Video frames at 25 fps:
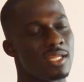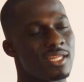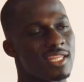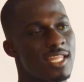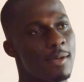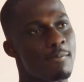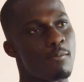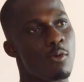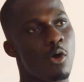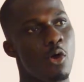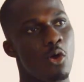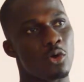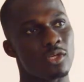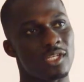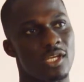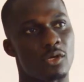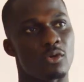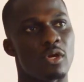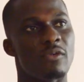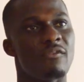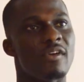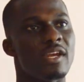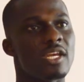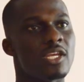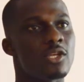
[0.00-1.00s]
the more the
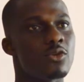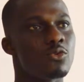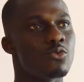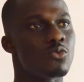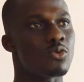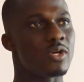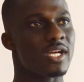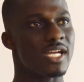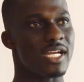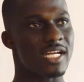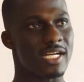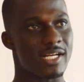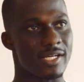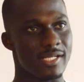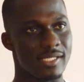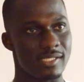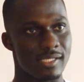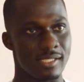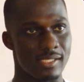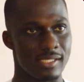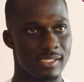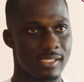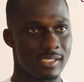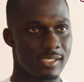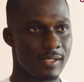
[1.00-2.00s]
revenue
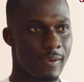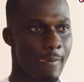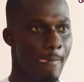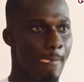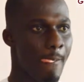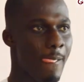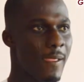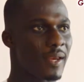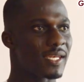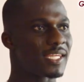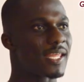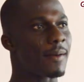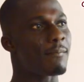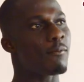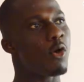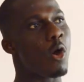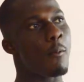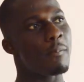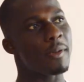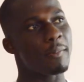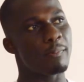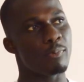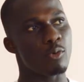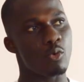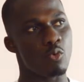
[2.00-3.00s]
increases. The more
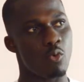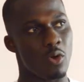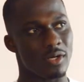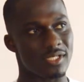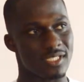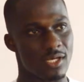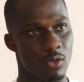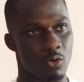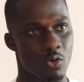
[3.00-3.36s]
people watch the